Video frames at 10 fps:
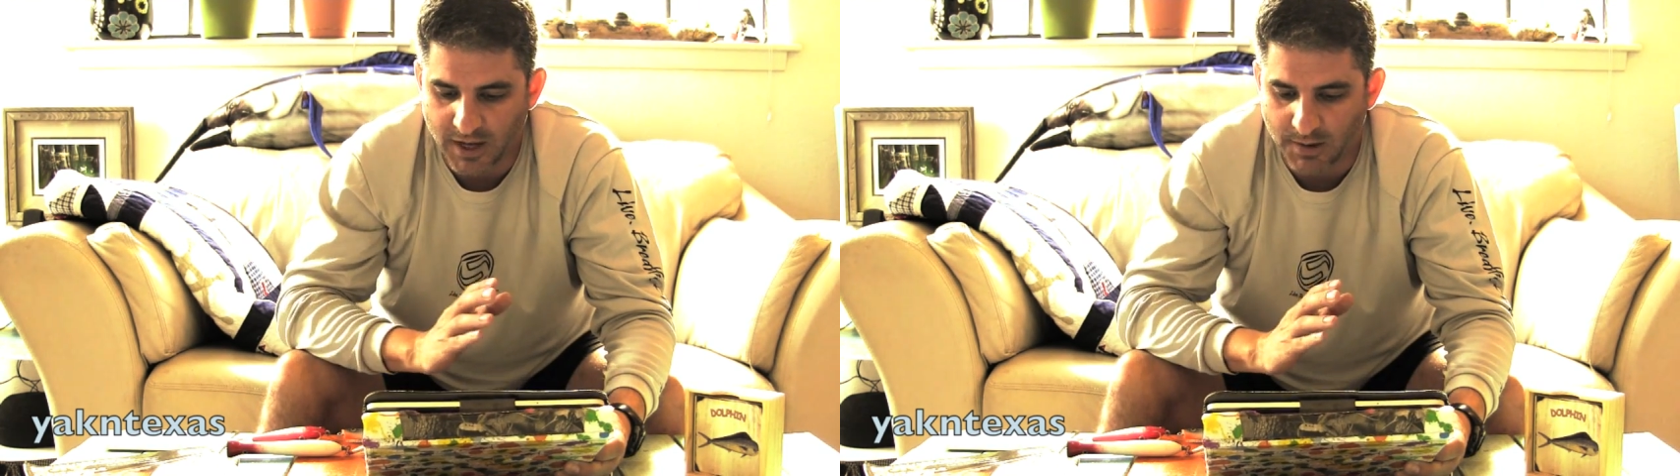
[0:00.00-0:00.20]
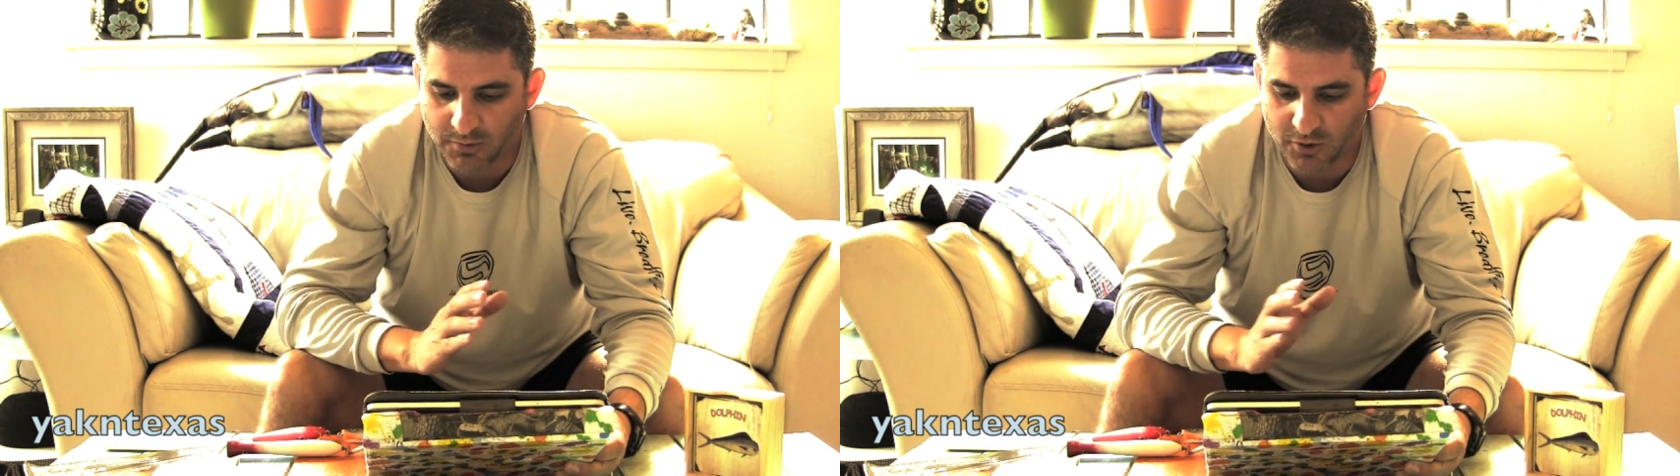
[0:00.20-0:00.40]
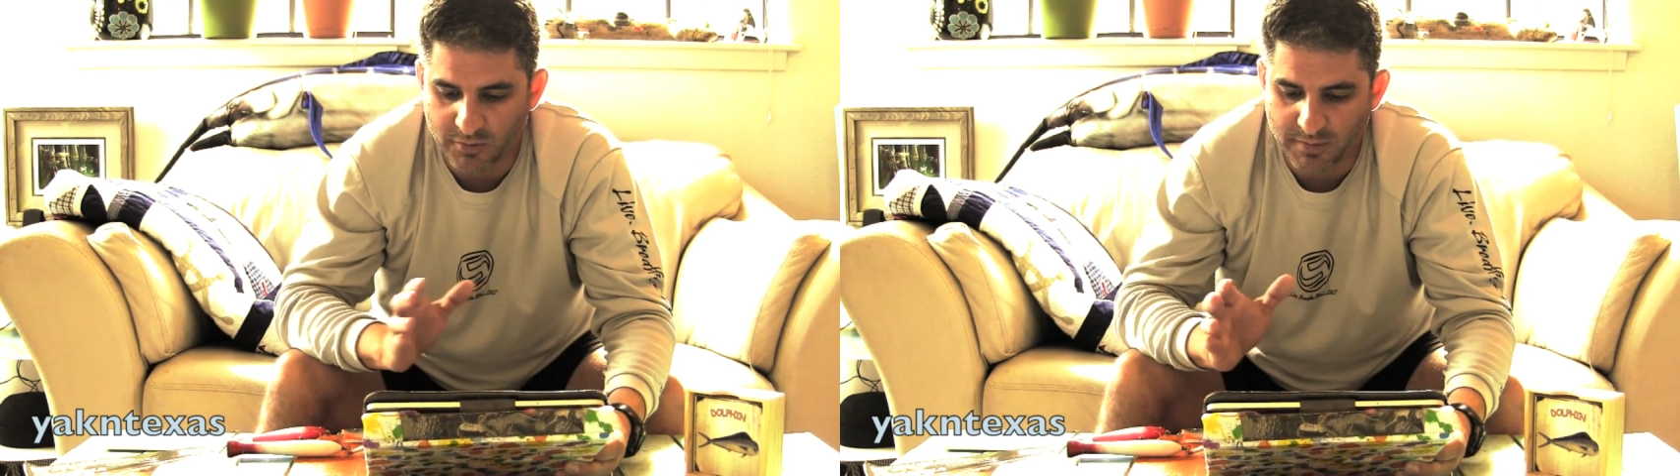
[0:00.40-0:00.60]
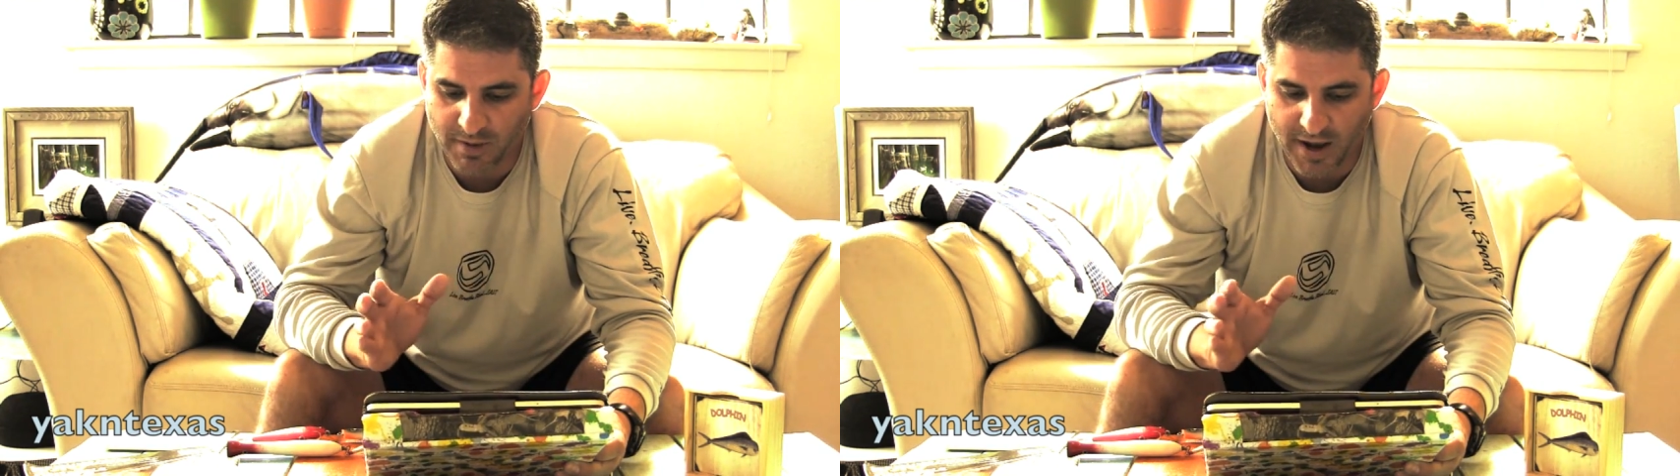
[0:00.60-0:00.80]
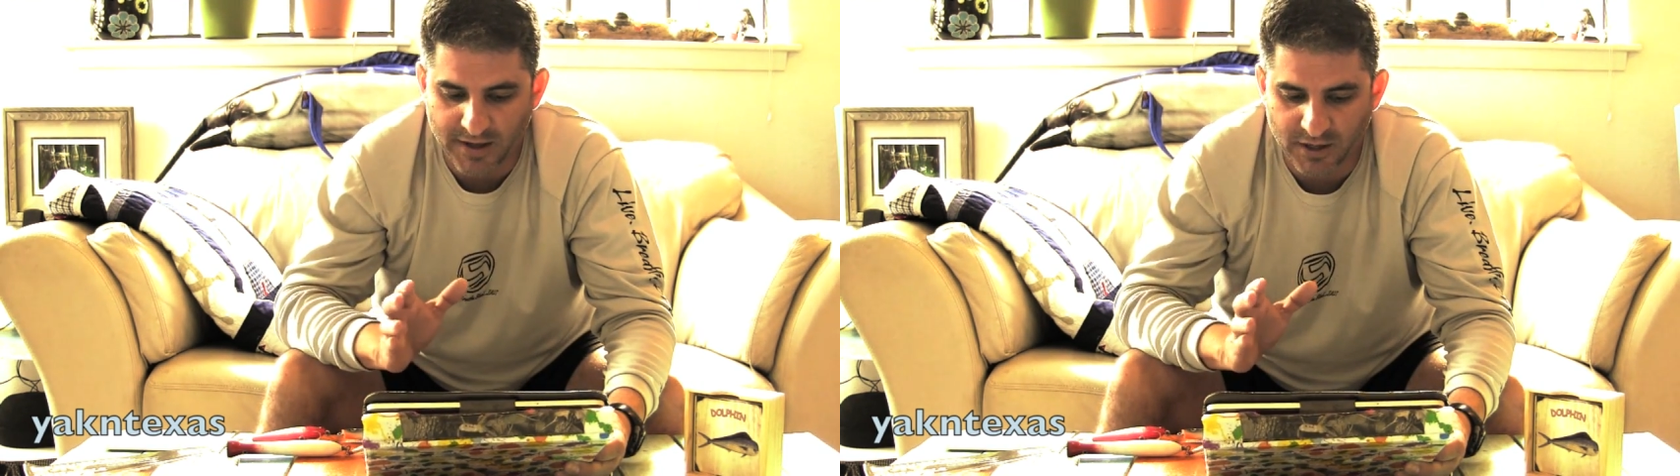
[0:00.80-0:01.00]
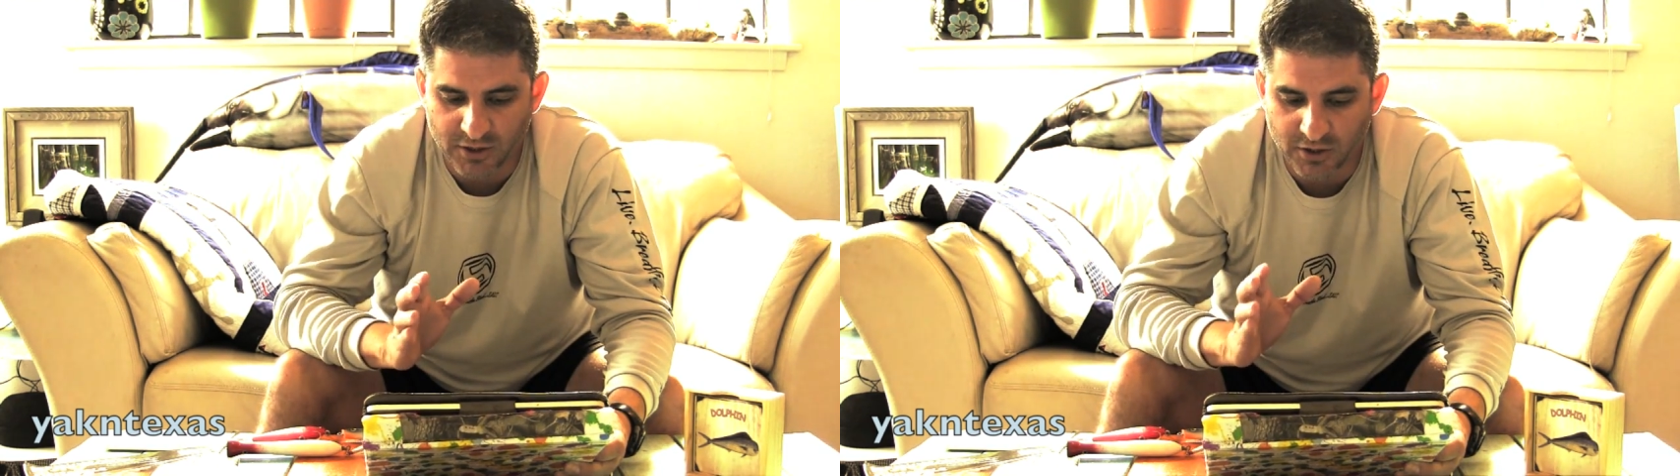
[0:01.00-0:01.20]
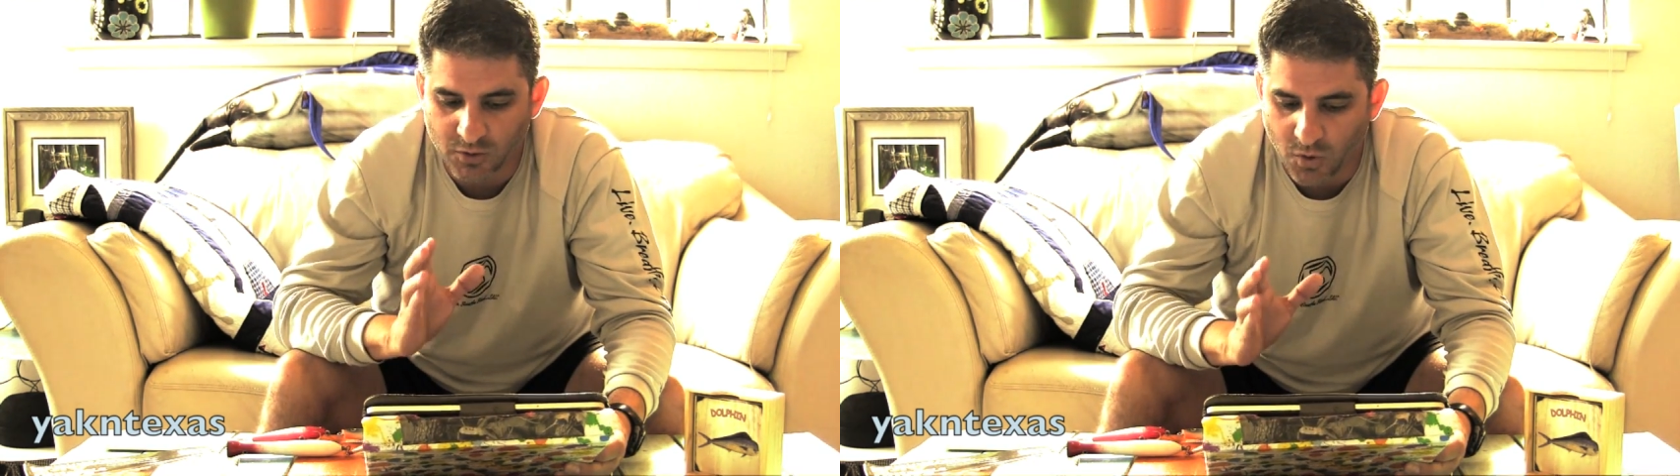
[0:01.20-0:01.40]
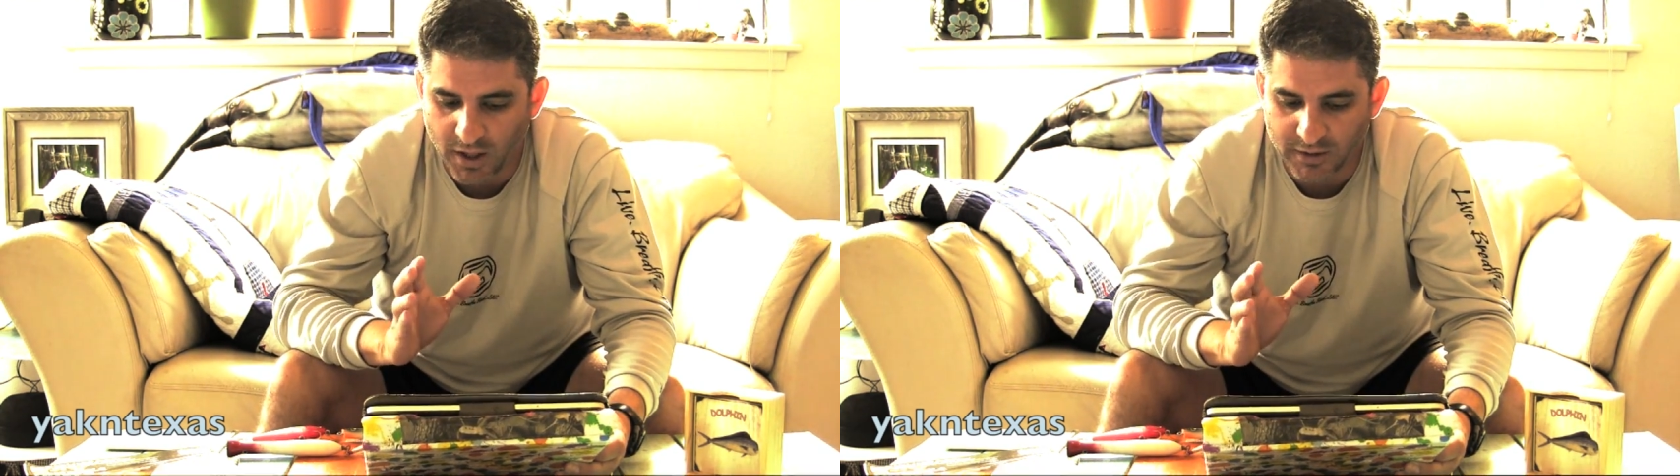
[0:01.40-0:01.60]
I'm going to be buying a good
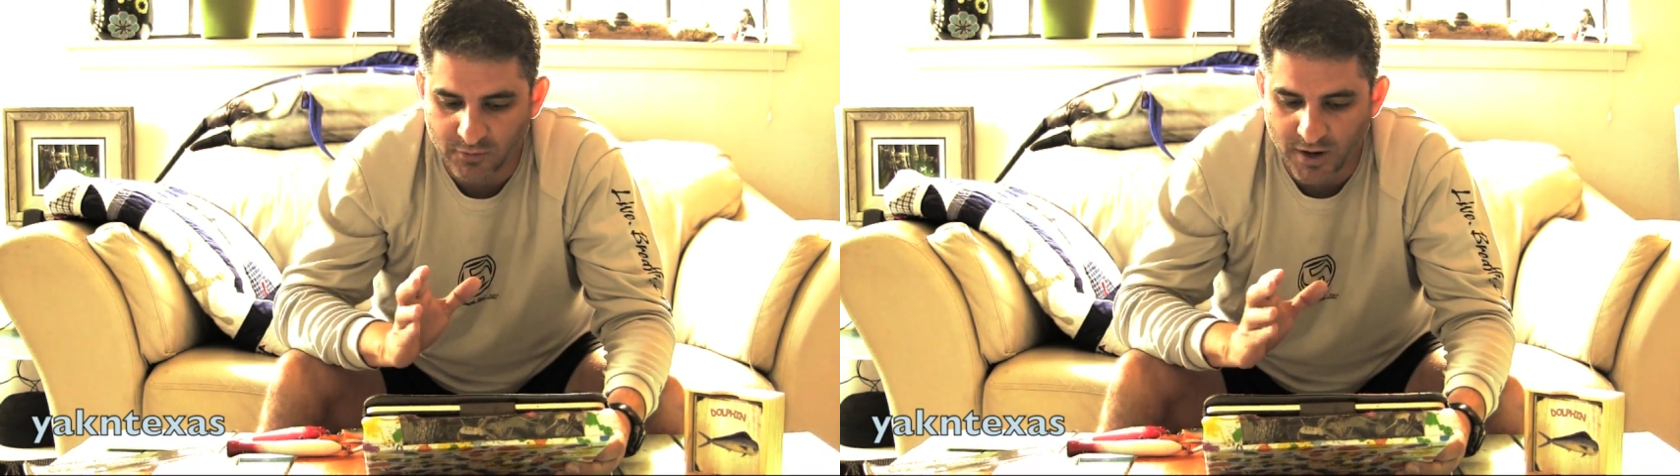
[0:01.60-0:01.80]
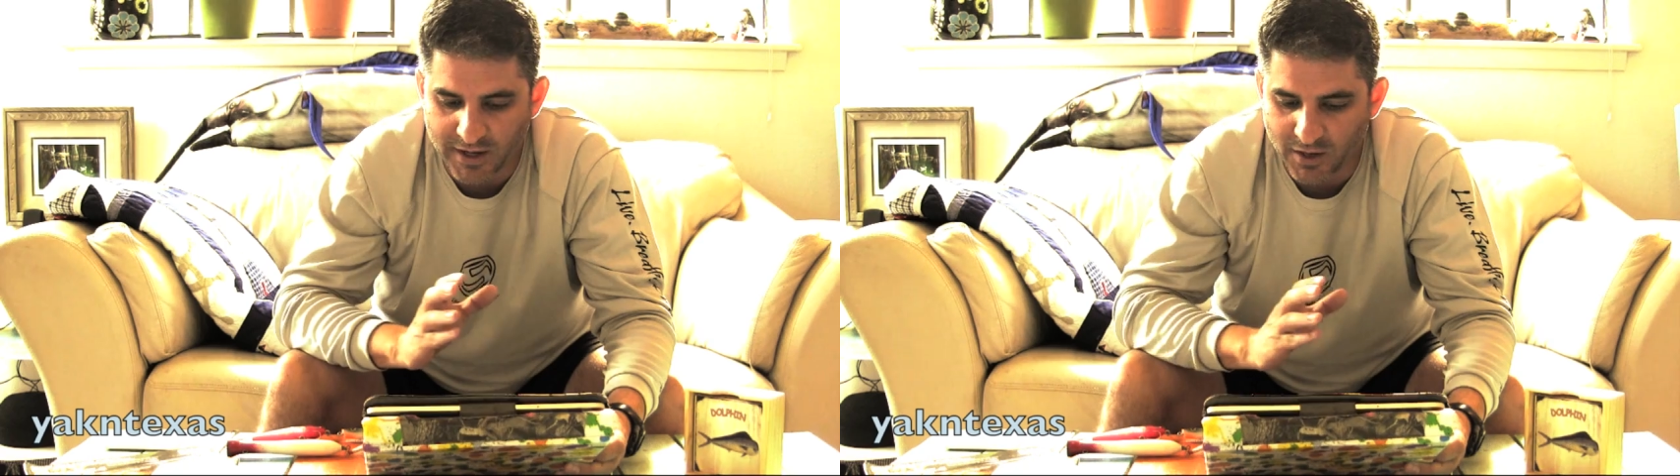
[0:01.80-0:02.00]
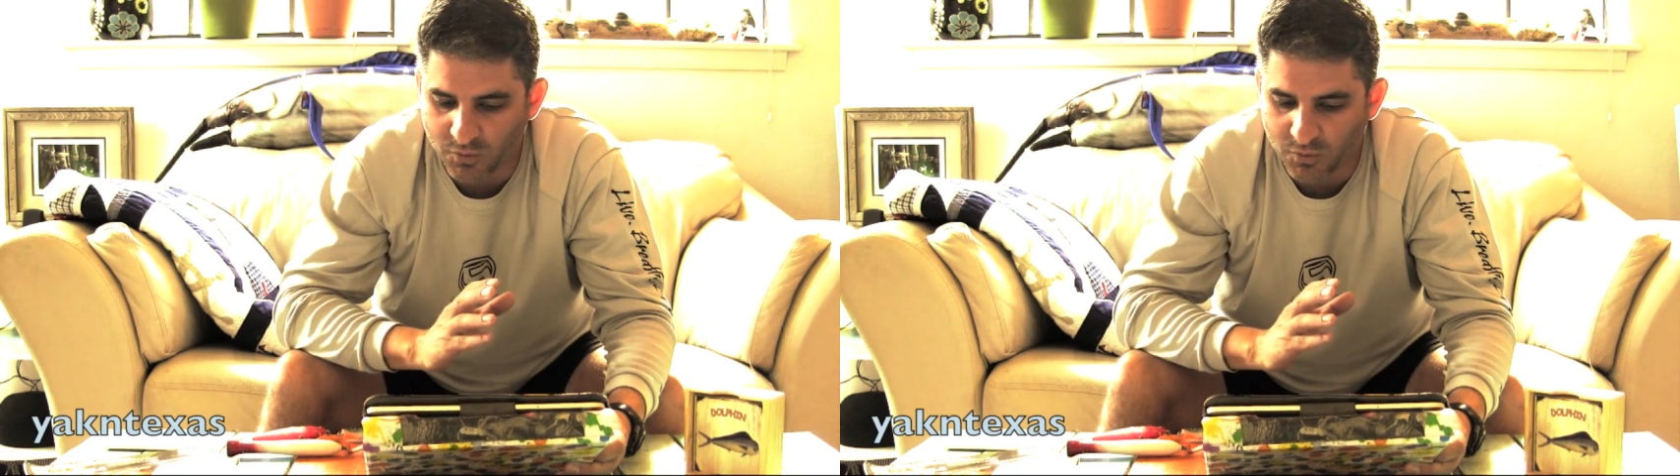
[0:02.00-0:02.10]
quality radio.